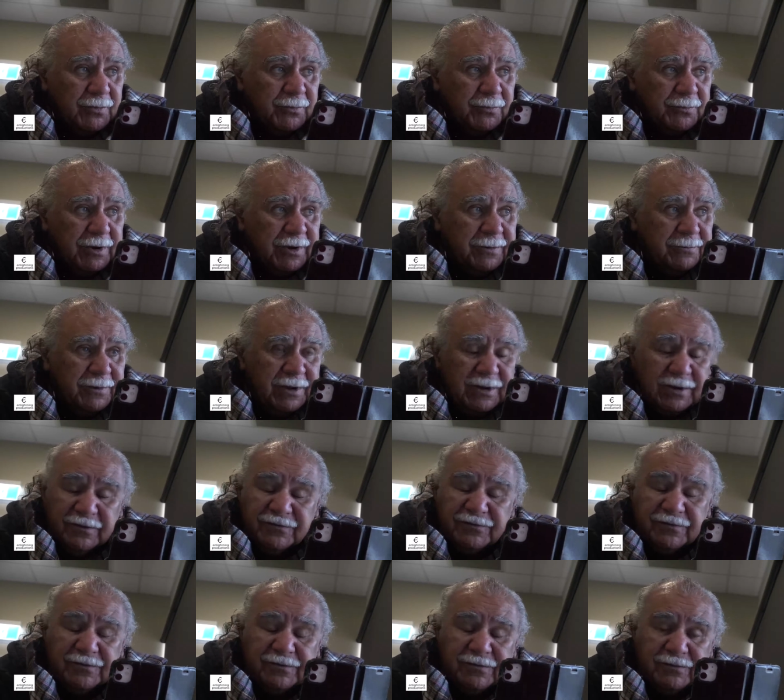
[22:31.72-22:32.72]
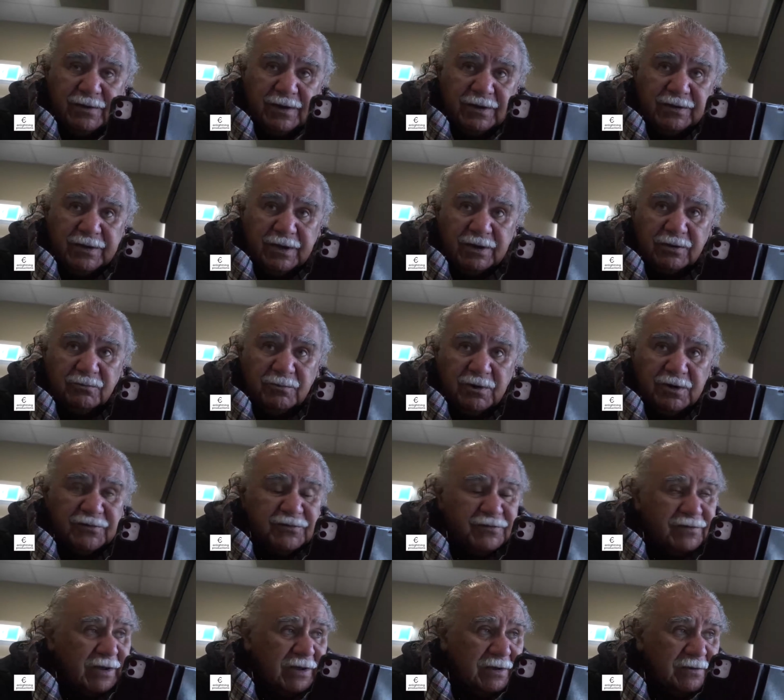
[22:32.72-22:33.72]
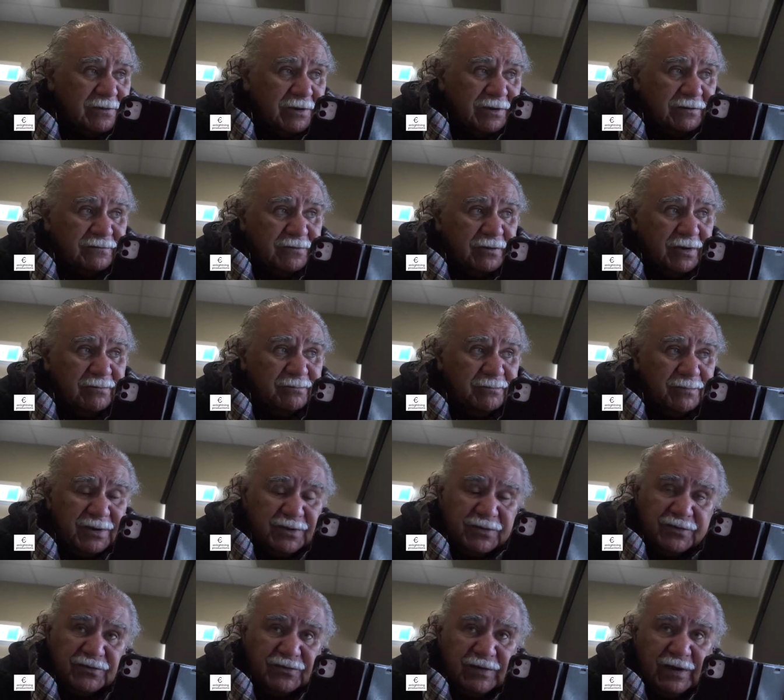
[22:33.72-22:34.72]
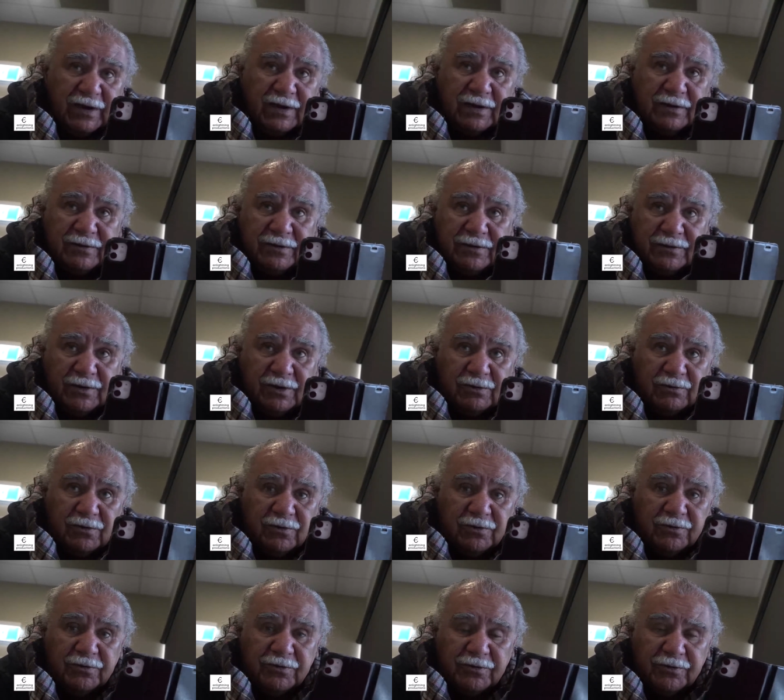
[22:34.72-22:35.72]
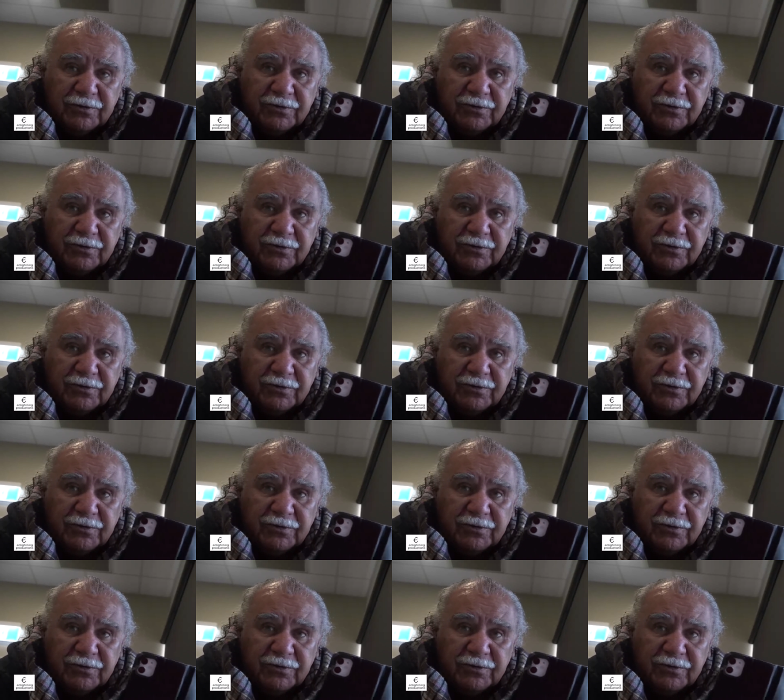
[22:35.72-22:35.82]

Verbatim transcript: when we listen to our young ones say that if you haven't been to jail, you're no longer,